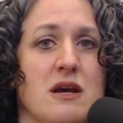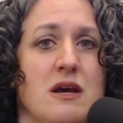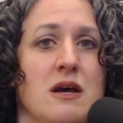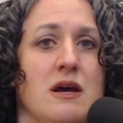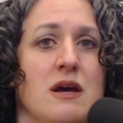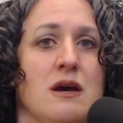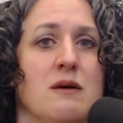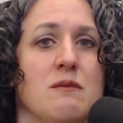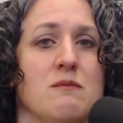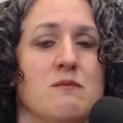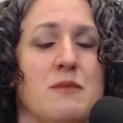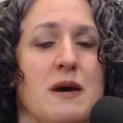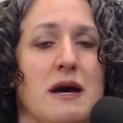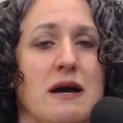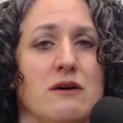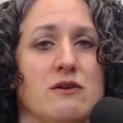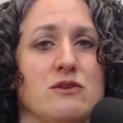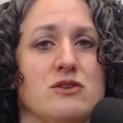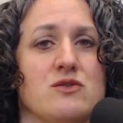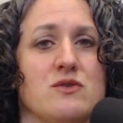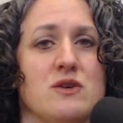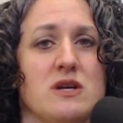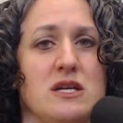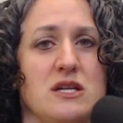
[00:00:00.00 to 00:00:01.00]

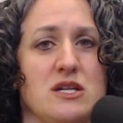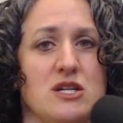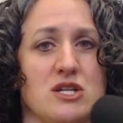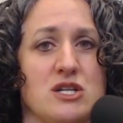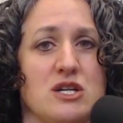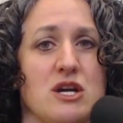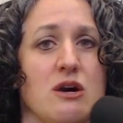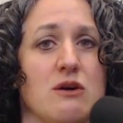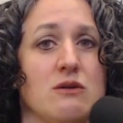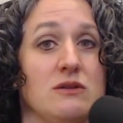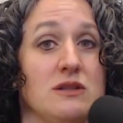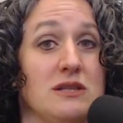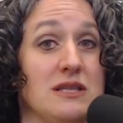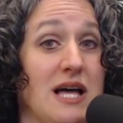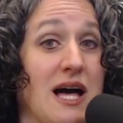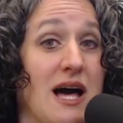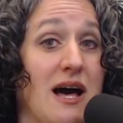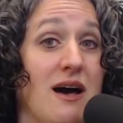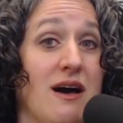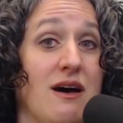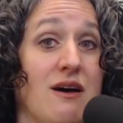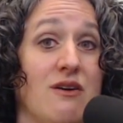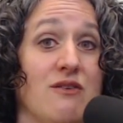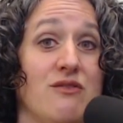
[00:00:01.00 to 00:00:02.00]
Boundaries show
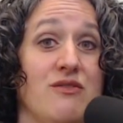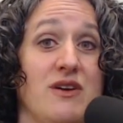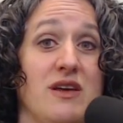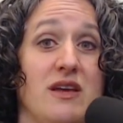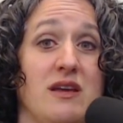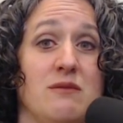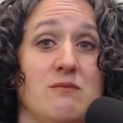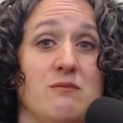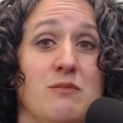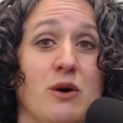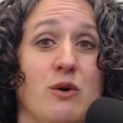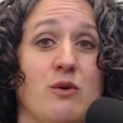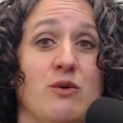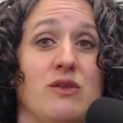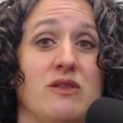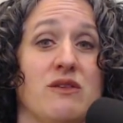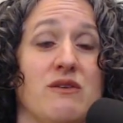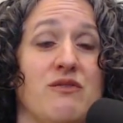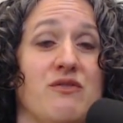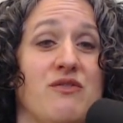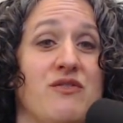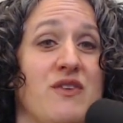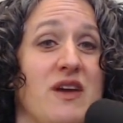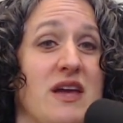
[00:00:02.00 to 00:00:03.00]
love in both the
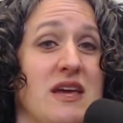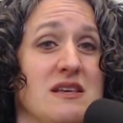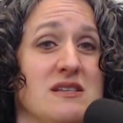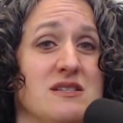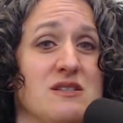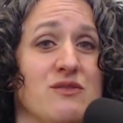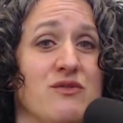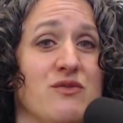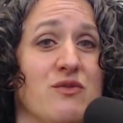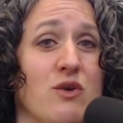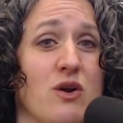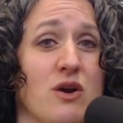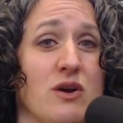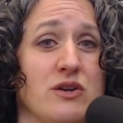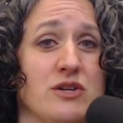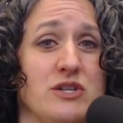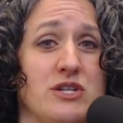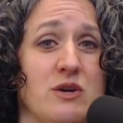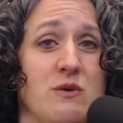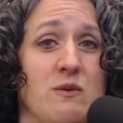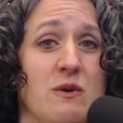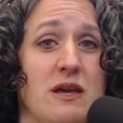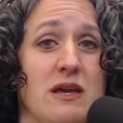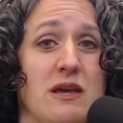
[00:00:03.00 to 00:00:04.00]
face of
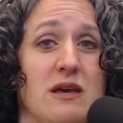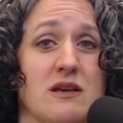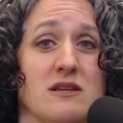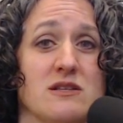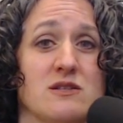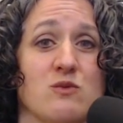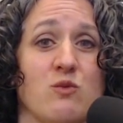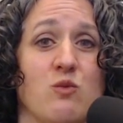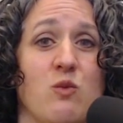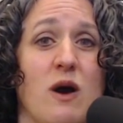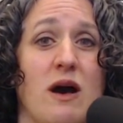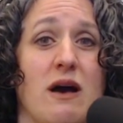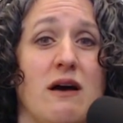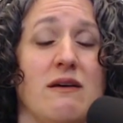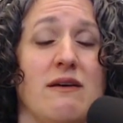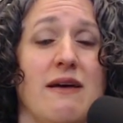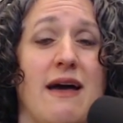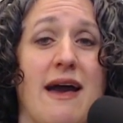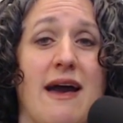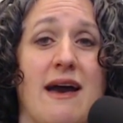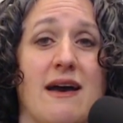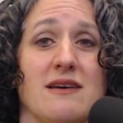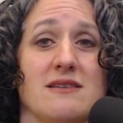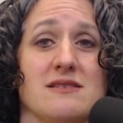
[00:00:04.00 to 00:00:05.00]
wrongdoing as well
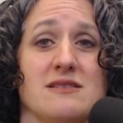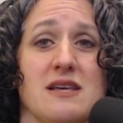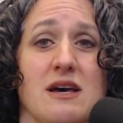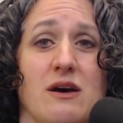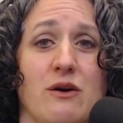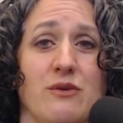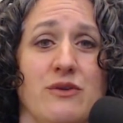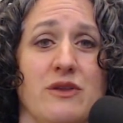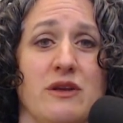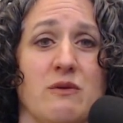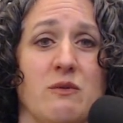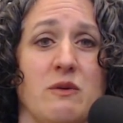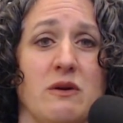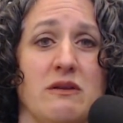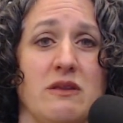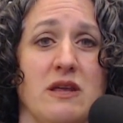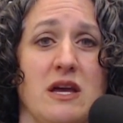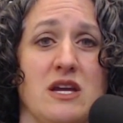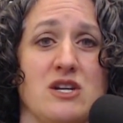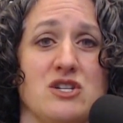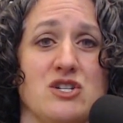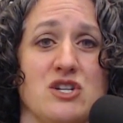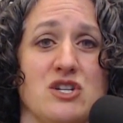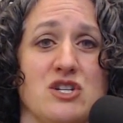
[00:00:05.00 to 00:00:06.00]
as healthy
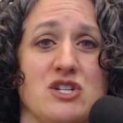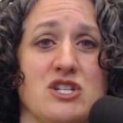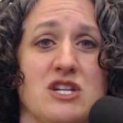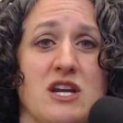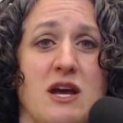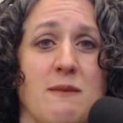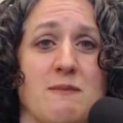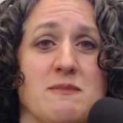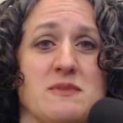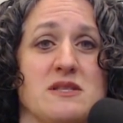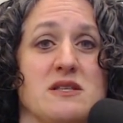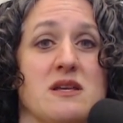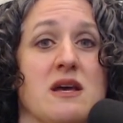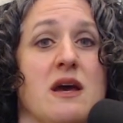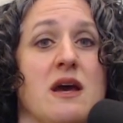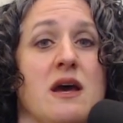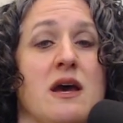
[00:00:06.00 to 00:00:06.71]
relationships.